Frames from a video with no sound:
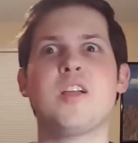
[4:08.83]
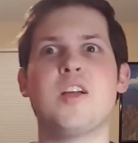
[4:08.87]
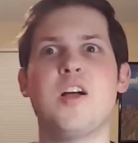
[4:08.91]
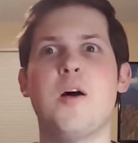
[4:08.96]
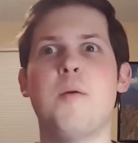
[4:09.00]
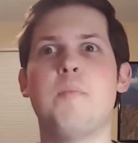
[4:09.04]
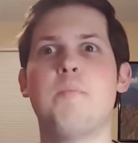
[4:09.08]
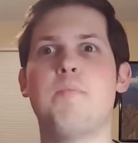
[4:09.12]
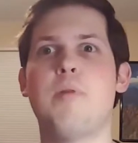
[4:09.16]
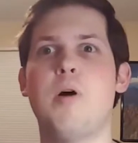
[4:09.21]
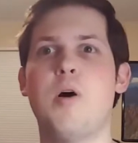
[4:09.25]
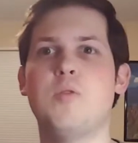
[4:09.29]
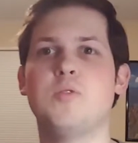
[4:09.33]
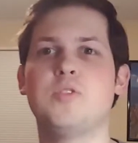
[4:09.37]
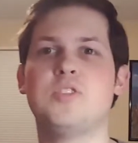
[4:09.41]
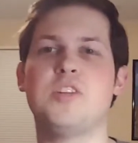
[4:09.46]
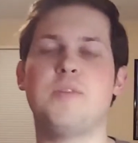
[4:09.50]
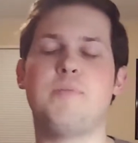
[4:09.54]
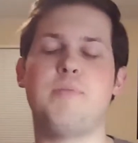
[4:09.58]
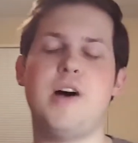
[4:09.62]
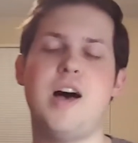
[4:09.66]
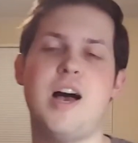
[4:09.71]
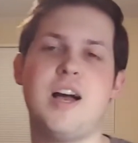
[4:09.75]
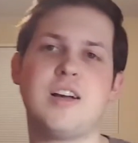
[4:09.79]

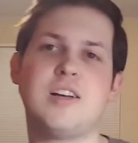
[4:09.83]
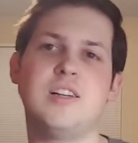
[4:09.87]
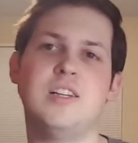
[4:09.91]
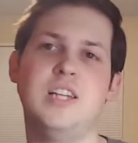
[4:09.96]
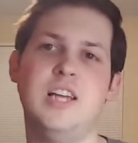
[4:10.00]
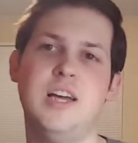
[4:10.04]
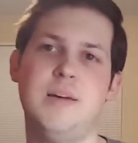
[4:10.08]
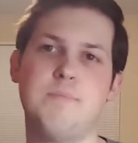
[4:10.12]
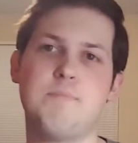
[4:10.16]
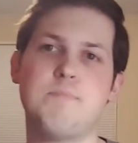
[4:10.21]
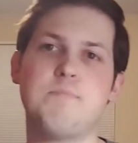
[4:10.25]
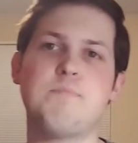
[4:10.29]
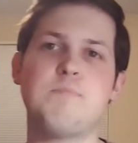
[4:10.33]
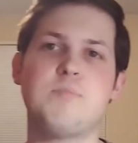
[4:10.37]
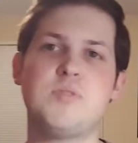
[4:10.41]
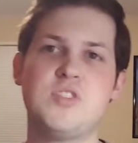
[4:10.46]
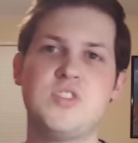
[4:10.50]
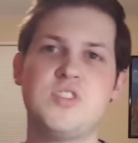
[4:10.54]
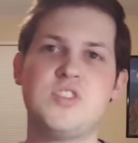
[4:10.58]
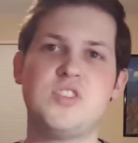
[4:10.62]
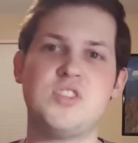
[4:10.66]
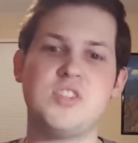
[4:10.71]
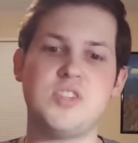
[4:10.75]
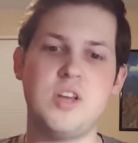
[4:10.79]

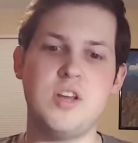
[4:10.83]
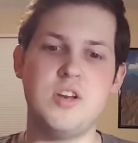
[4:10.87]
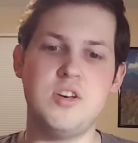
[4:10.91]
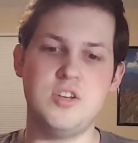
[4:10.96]
post-apocalypse